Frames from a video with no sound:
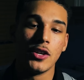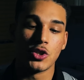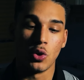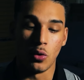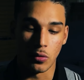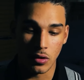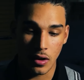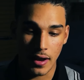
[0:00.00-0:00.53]

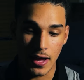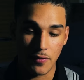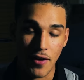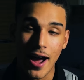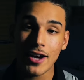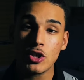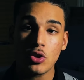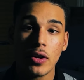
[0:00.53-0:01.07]
So if
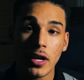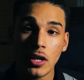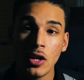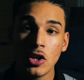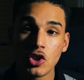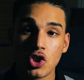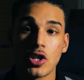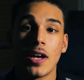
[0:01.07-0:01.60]
I
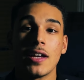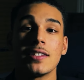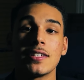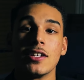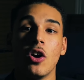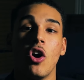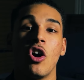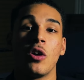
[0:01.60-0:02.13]
train chest
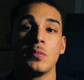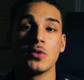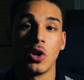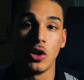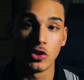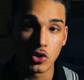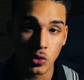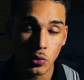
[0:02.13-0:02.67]
and arms
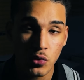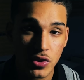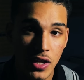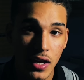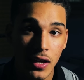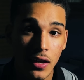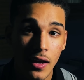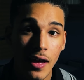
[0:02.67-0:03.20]
on
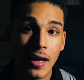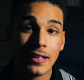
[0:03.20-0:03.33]
Tuesday,